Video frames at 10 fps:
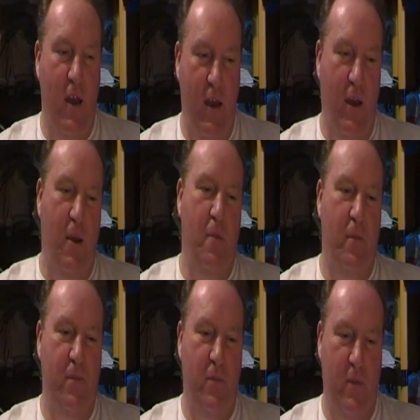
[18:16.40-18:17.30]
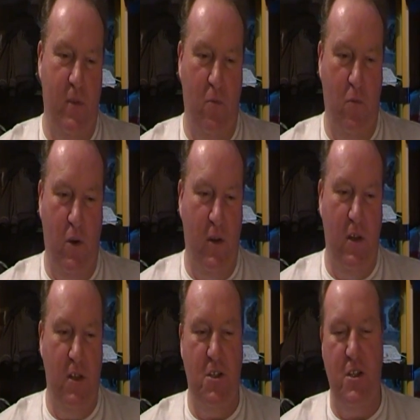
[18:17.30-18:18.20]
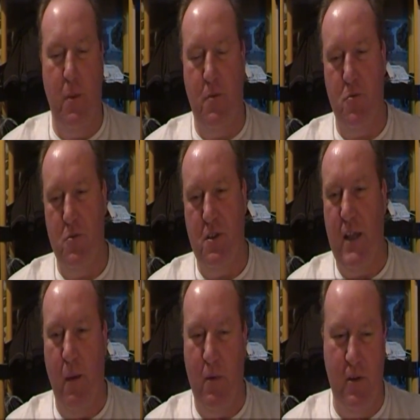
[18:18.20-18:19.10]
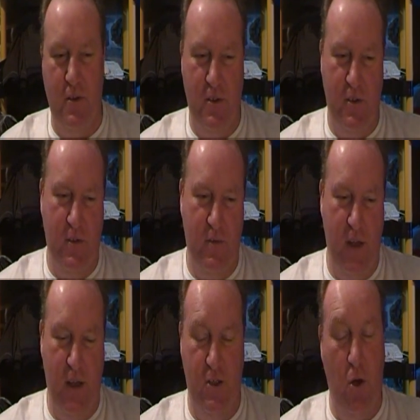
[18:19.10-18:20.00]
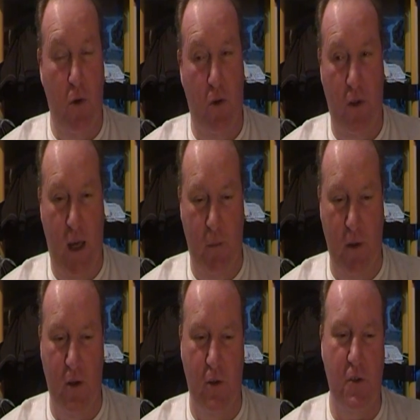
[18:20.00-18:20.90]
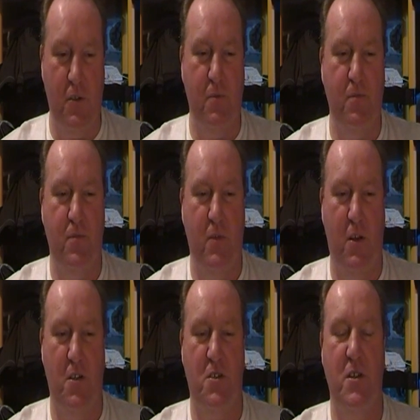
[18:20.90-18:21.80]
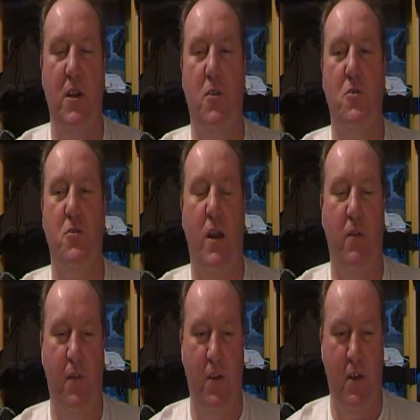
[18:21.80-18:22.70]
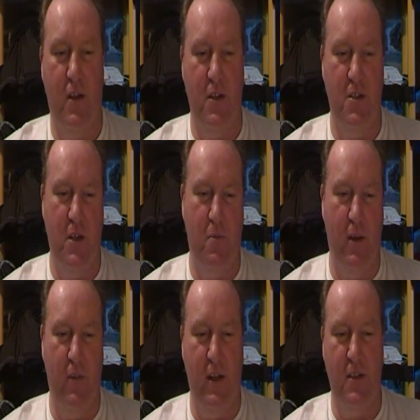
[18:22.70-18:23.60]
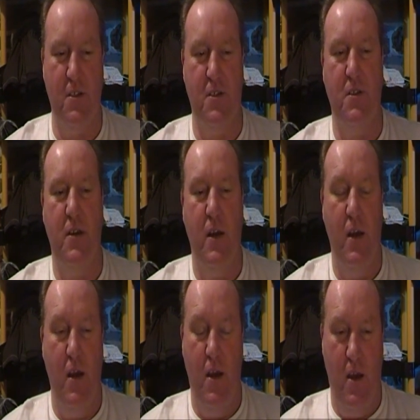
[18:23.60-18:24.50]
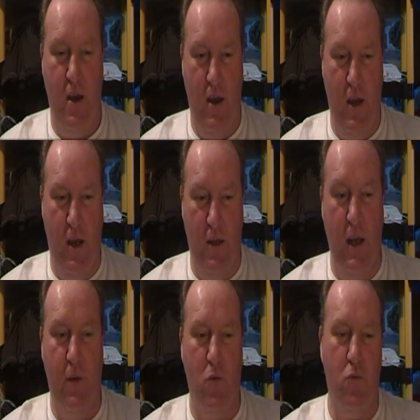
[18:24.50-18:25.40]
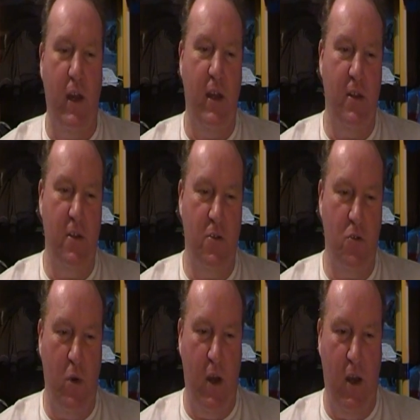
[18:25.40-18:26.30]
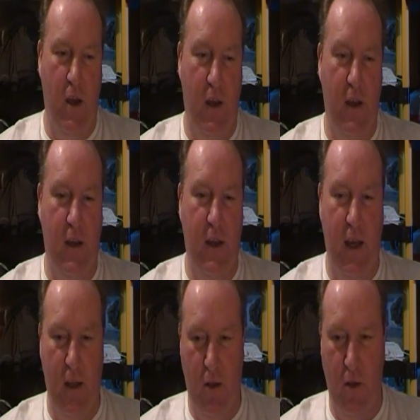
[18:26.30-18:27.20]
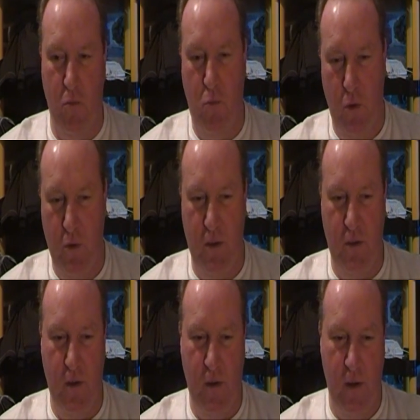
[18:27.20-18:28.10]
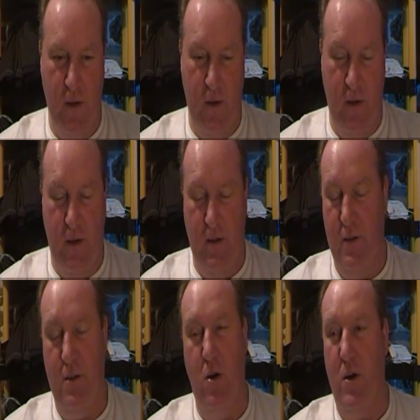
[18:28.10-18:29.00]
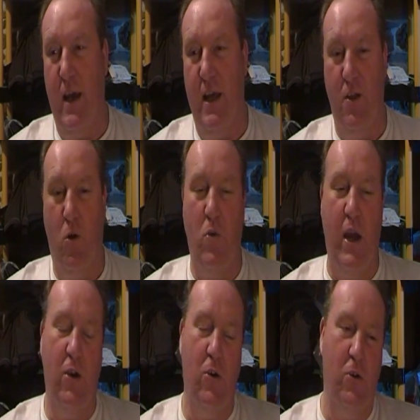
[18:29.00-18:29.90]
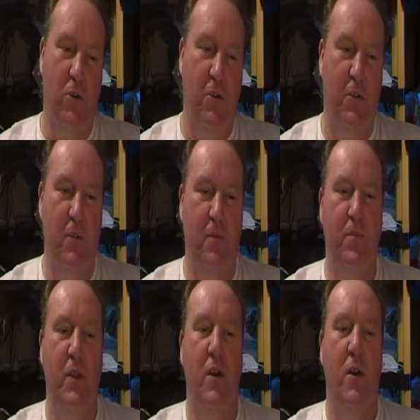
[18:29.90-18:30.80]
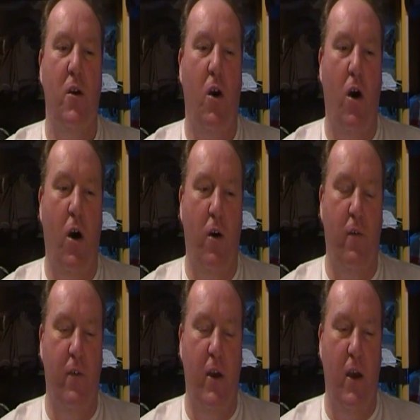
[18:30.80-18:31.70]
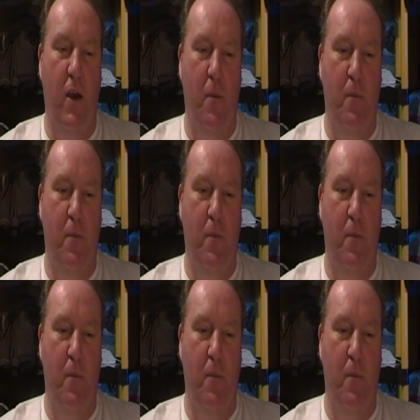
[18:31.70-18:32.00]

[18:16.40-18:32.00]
One of these ships was damaged, totally unnamed of course, not a single shred of evidence that these ships ever existed. Naval ratings were killed and wounded. No records of